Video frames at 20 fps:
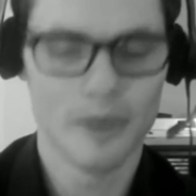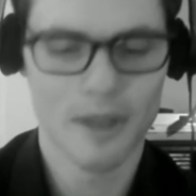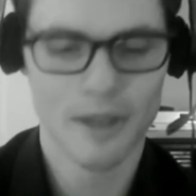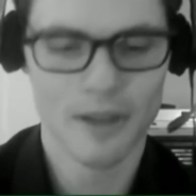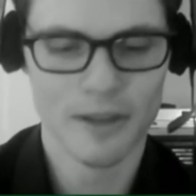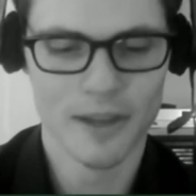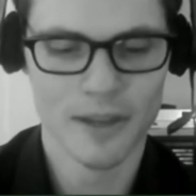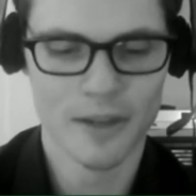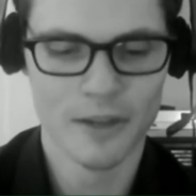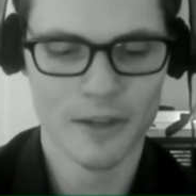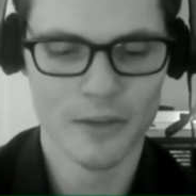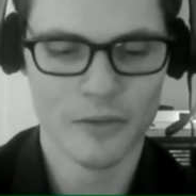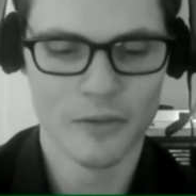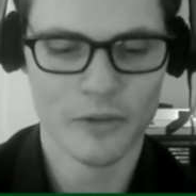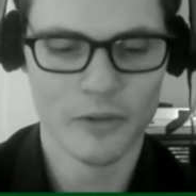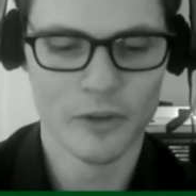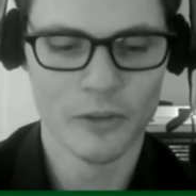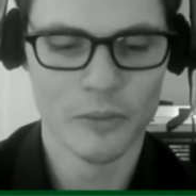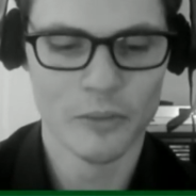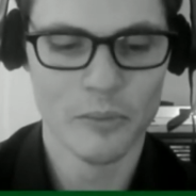and thank you
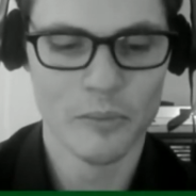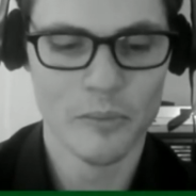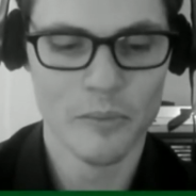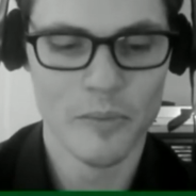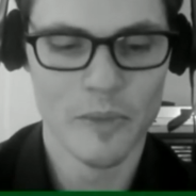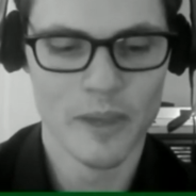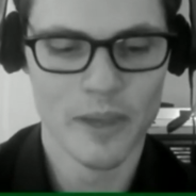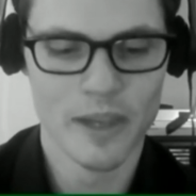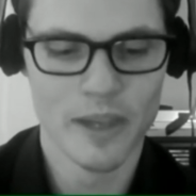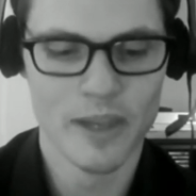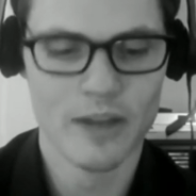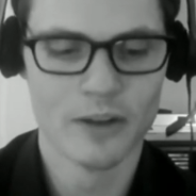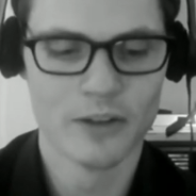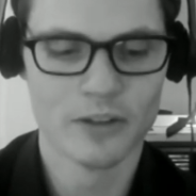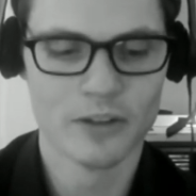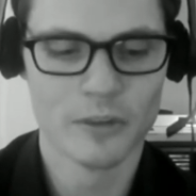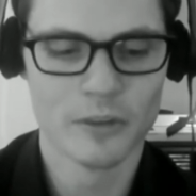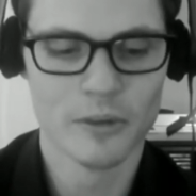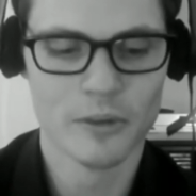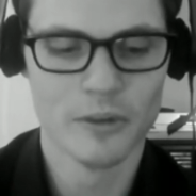for Mickey, our
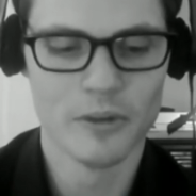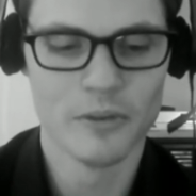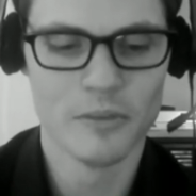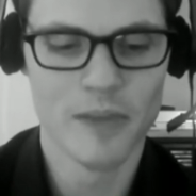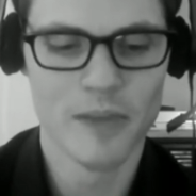Summer Youth